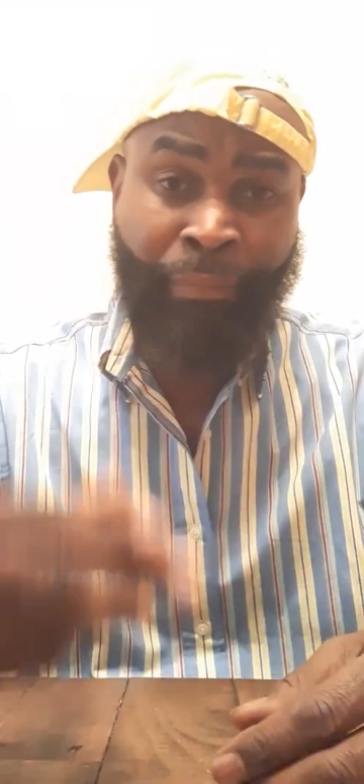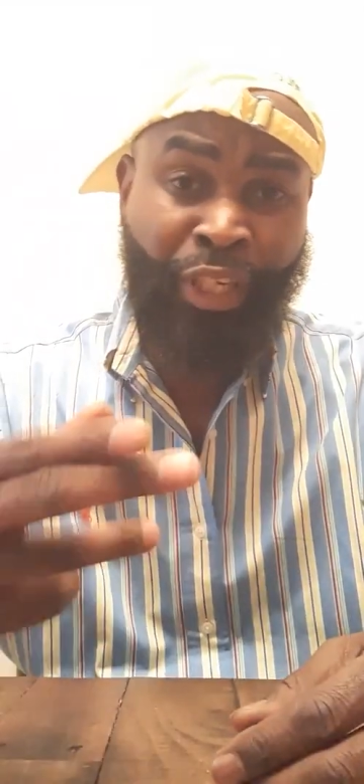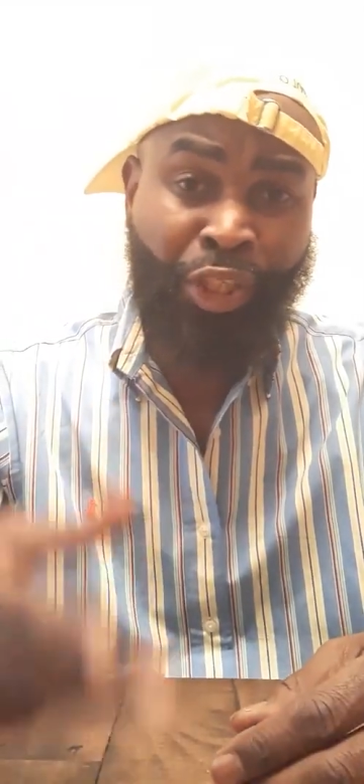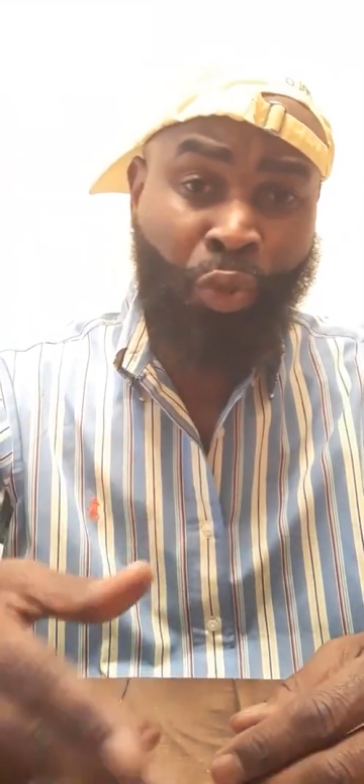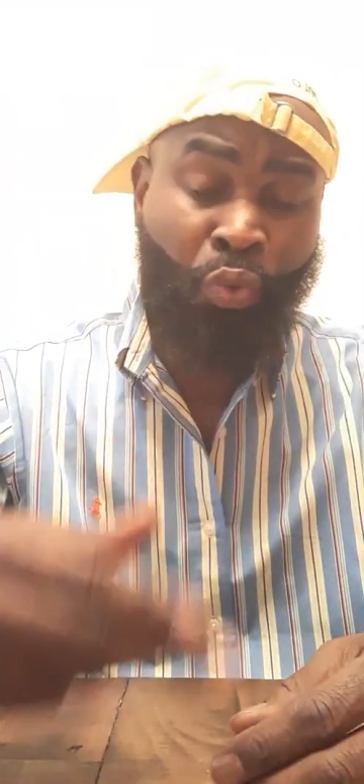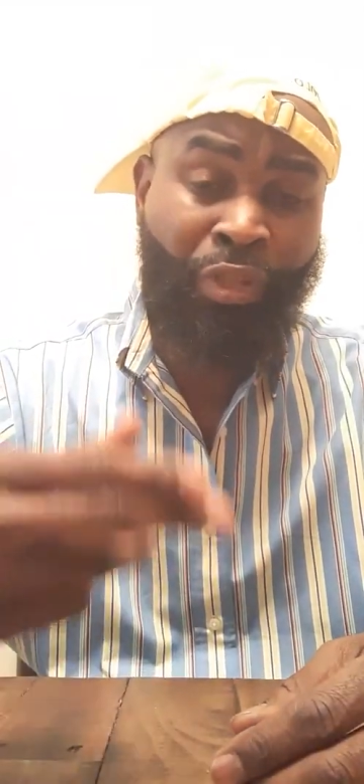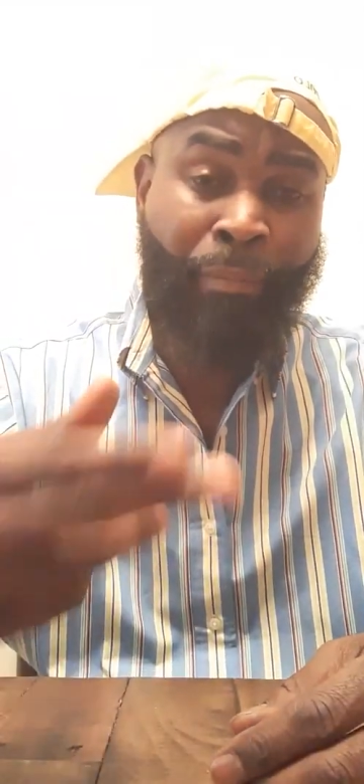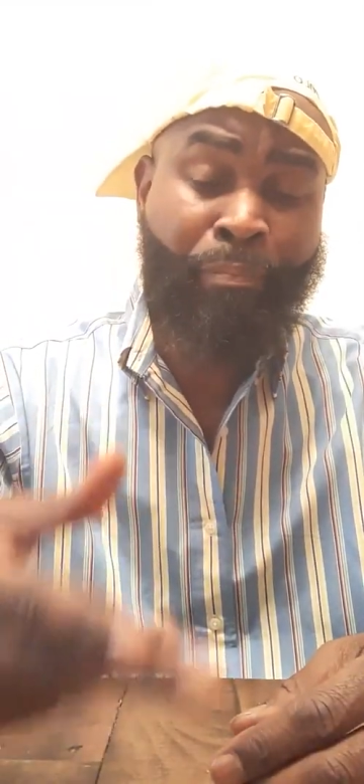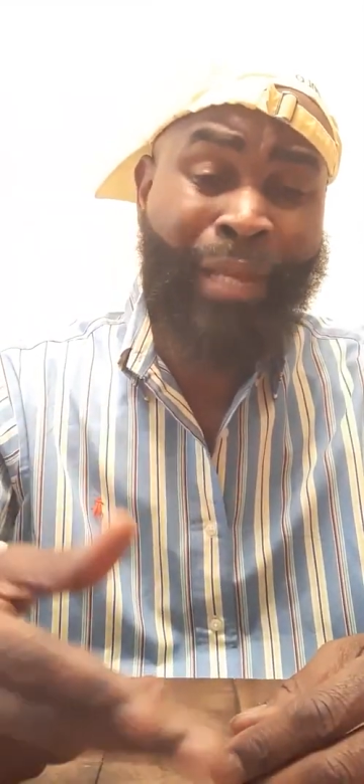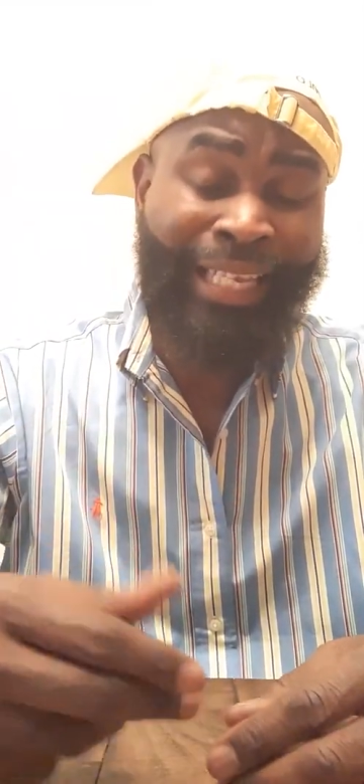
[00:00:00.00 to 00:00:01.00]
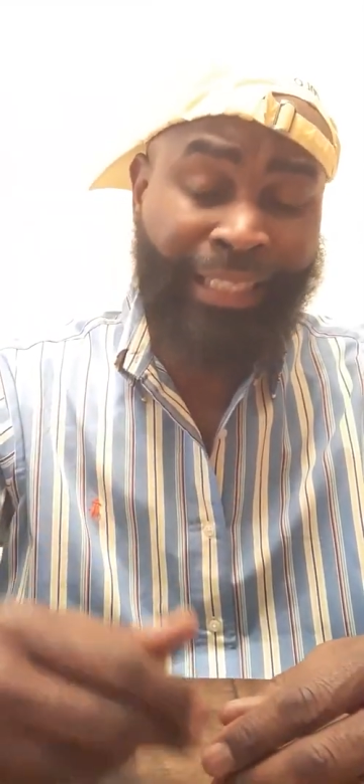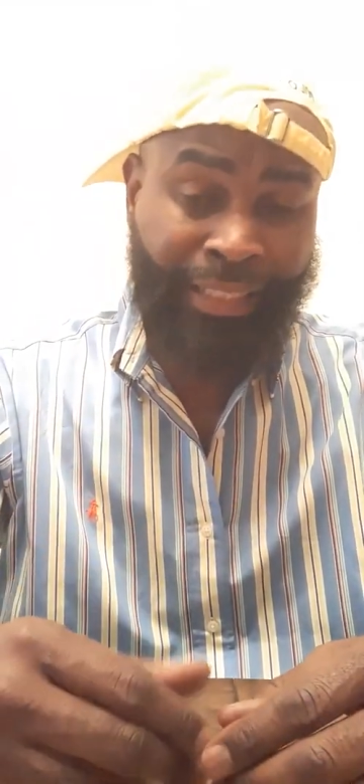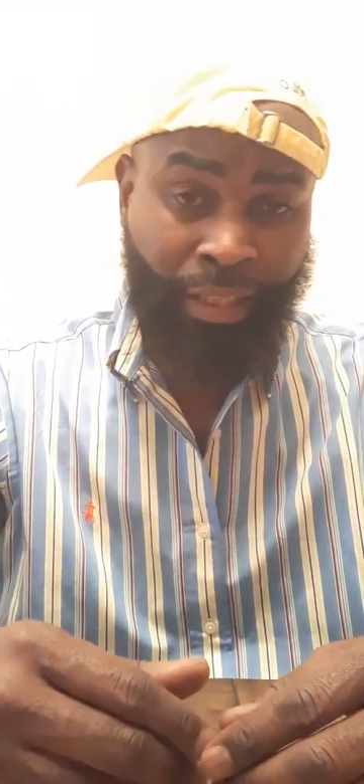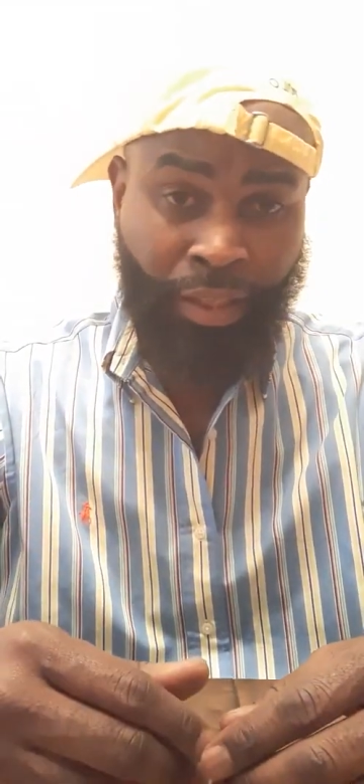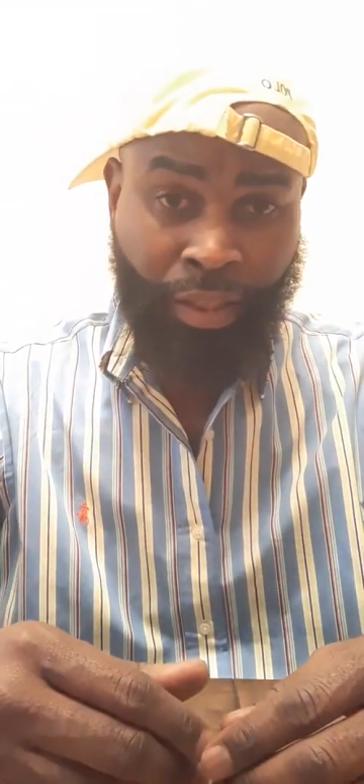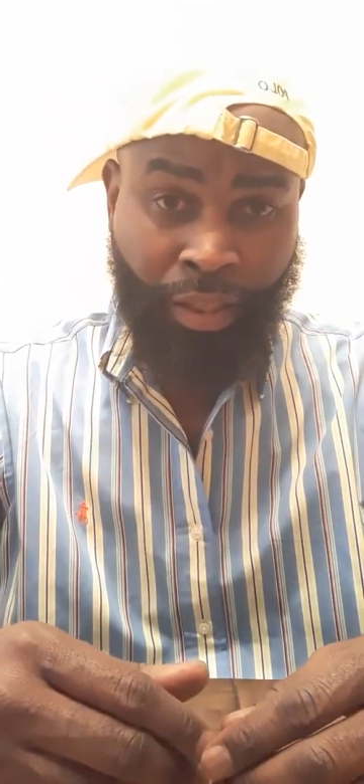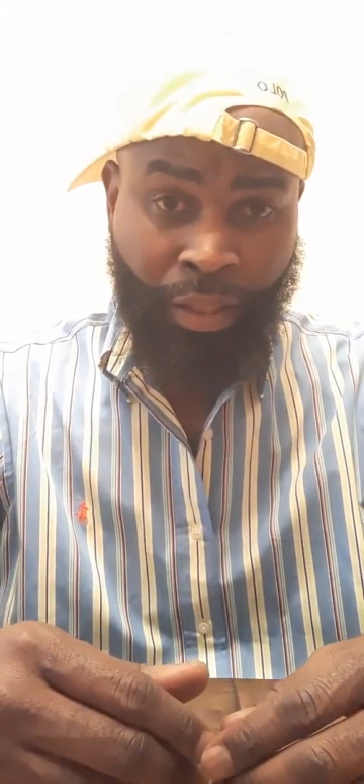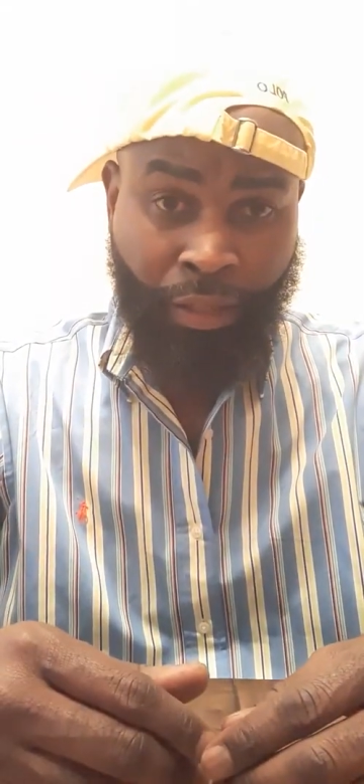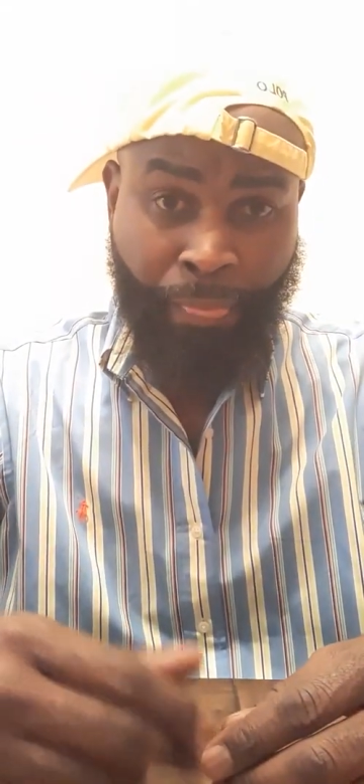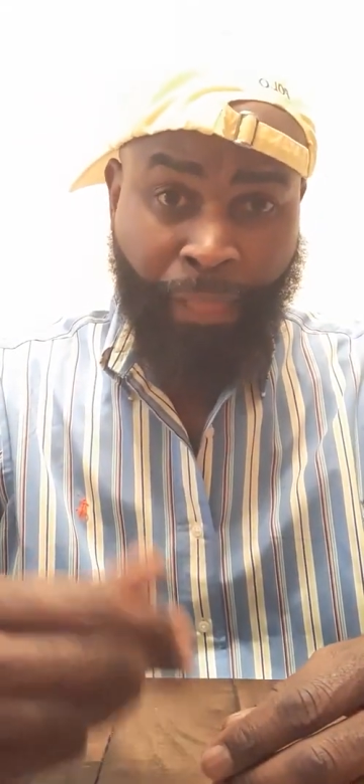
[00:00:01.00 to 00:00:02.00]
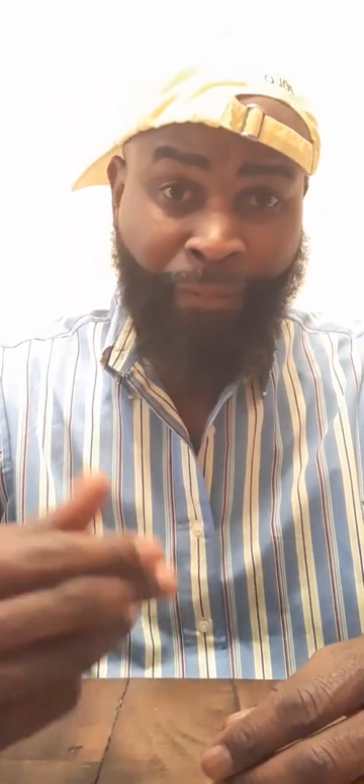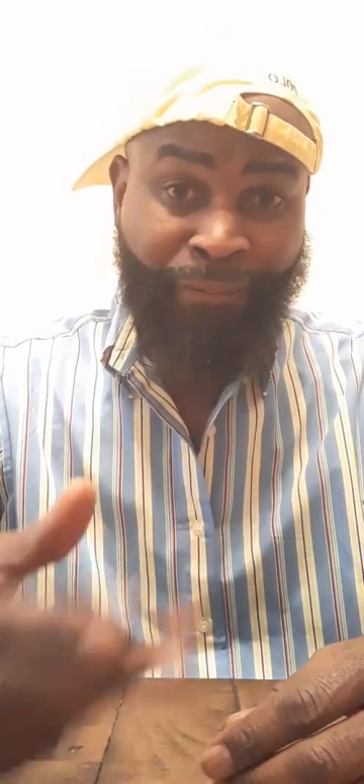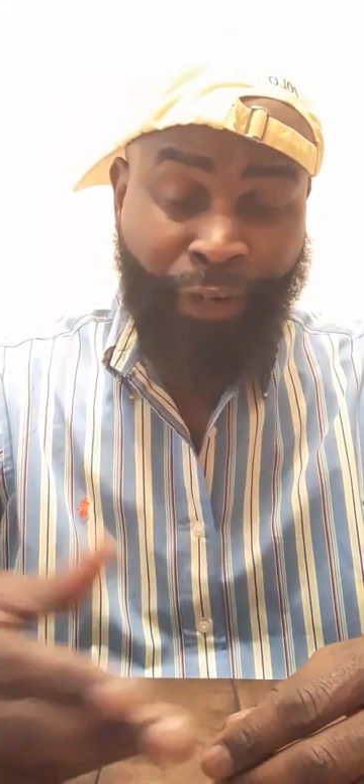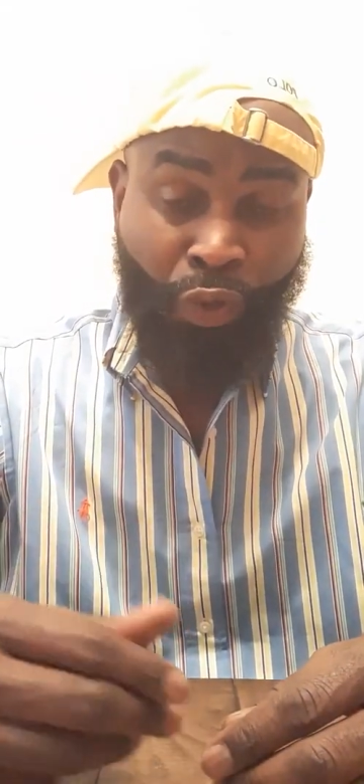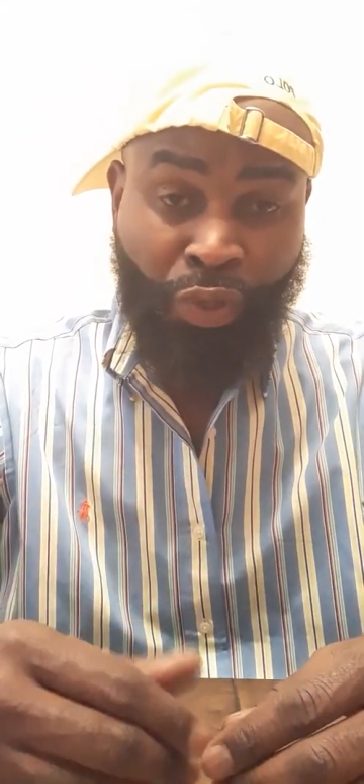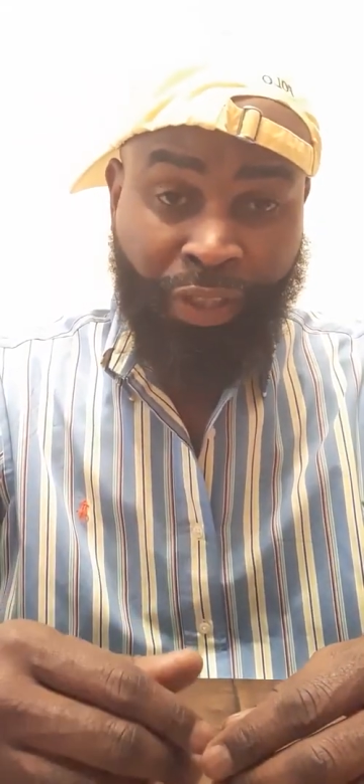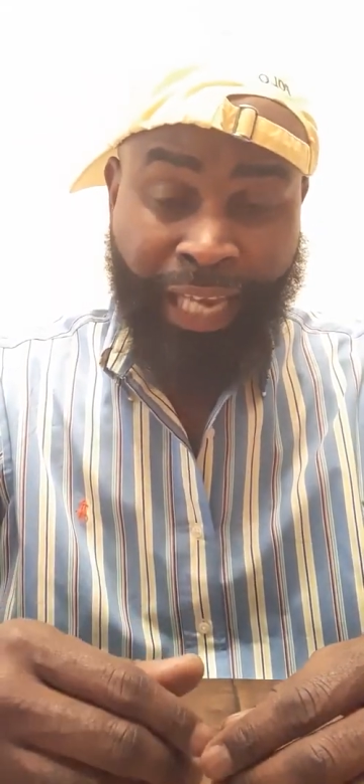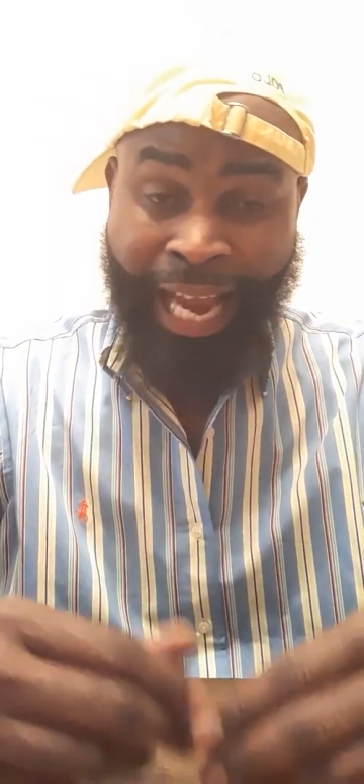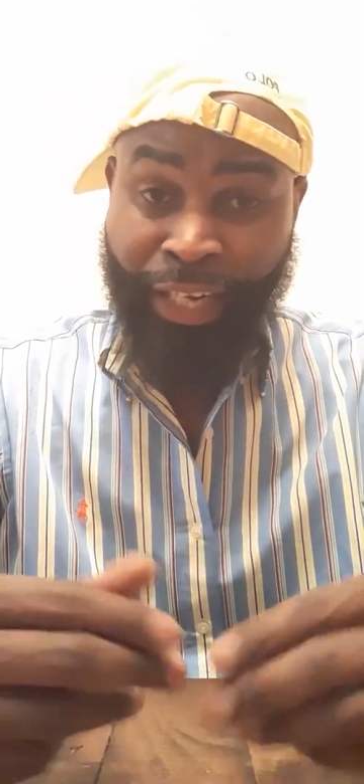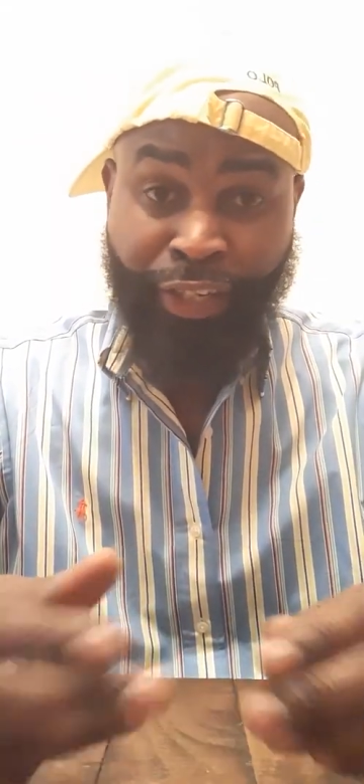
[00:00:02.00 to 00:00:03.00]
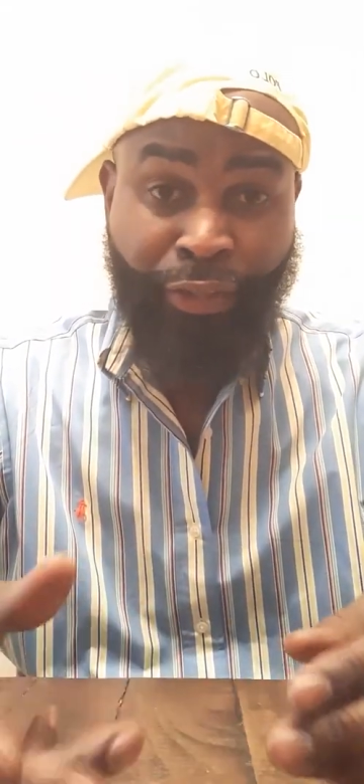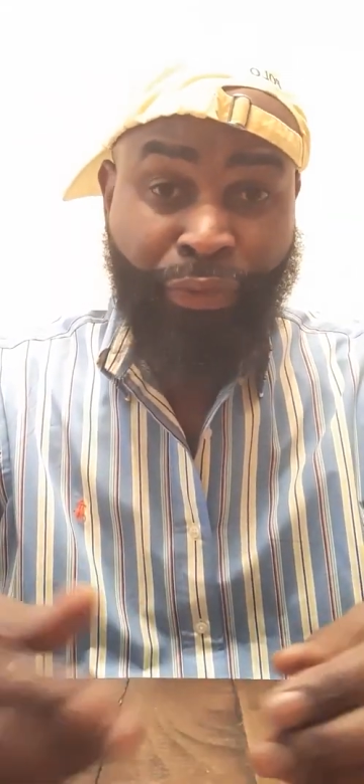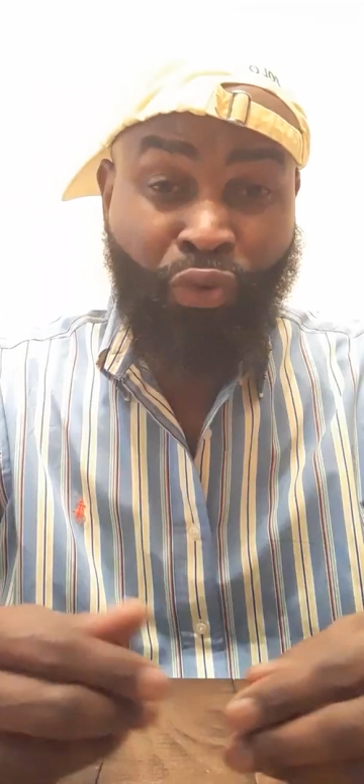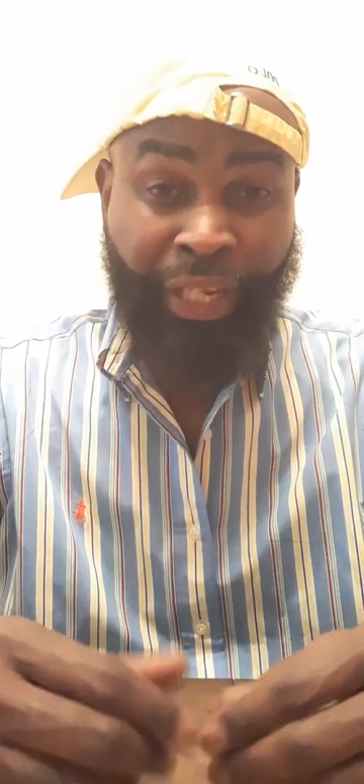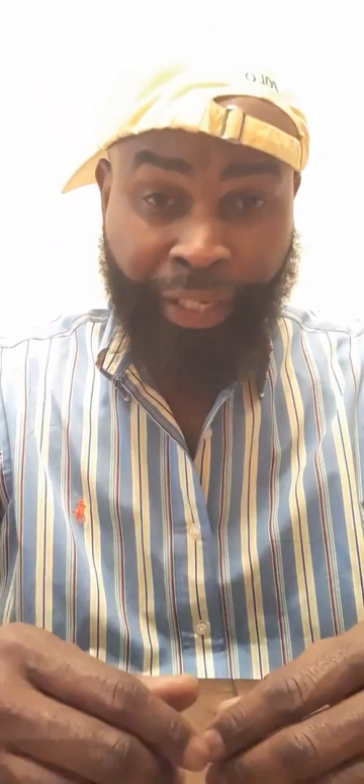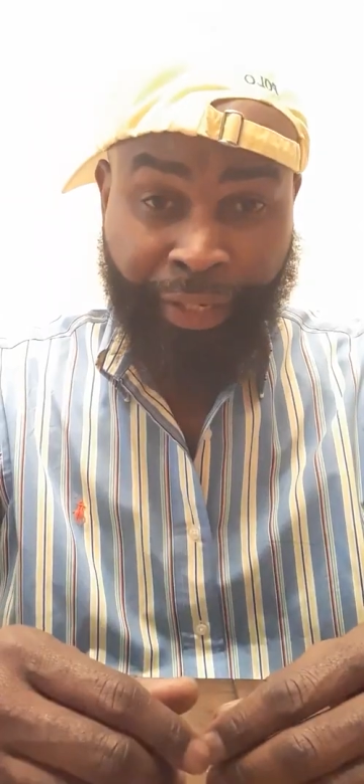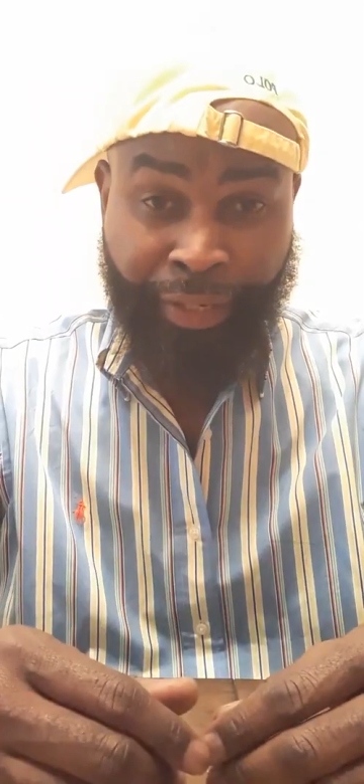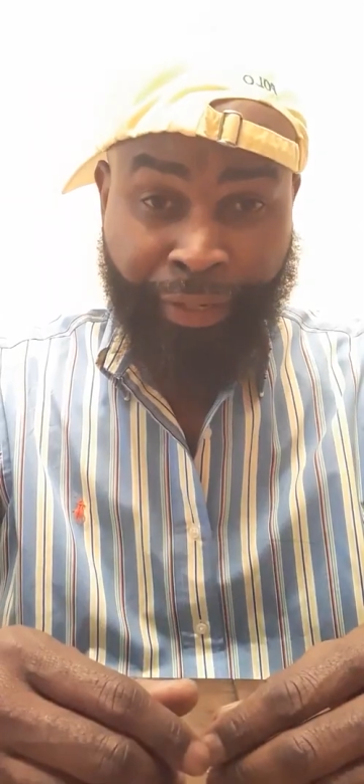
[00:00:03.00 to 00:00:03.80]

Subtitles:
let me choose the best verse out of the 3,